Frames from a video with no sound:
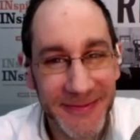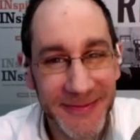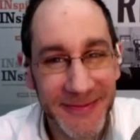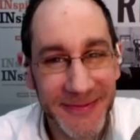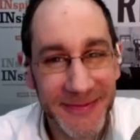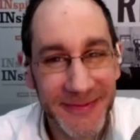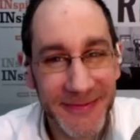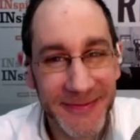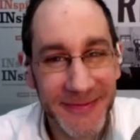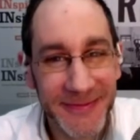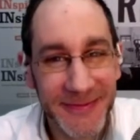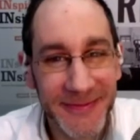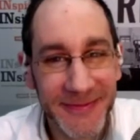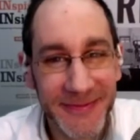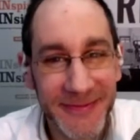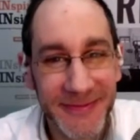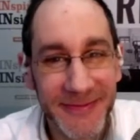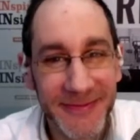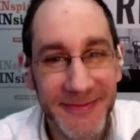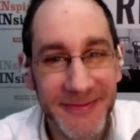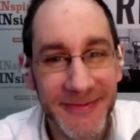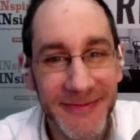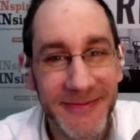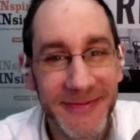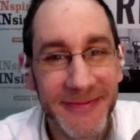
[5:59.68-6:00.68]

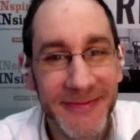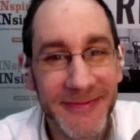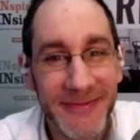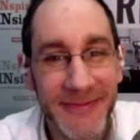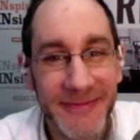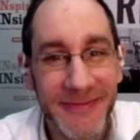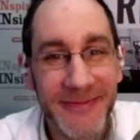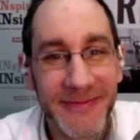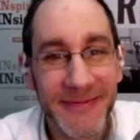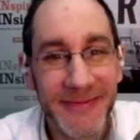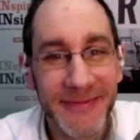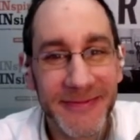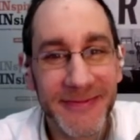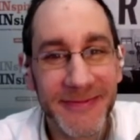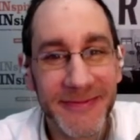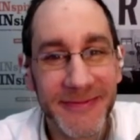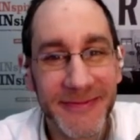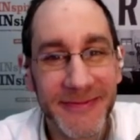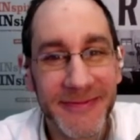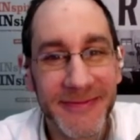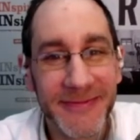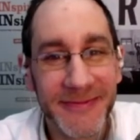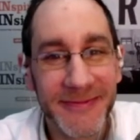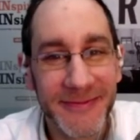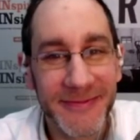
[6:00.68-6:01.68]

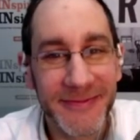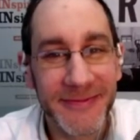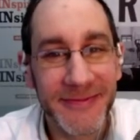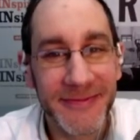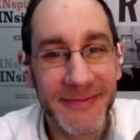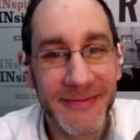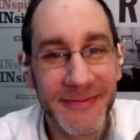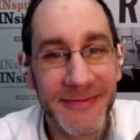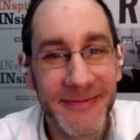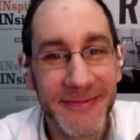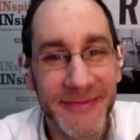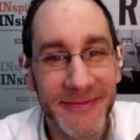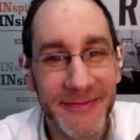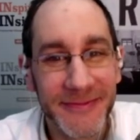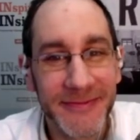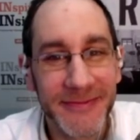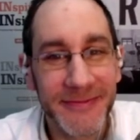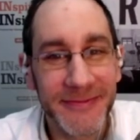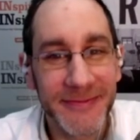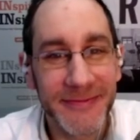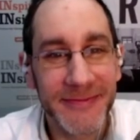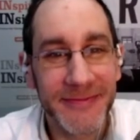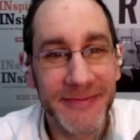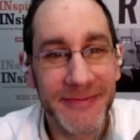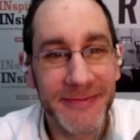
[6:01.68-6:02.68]

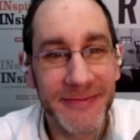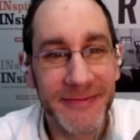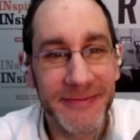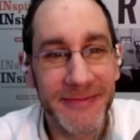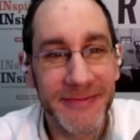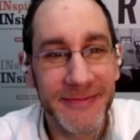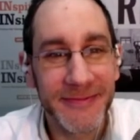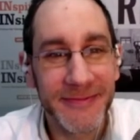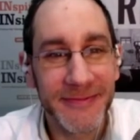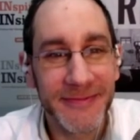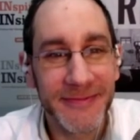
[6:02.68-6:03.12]
(not speaking)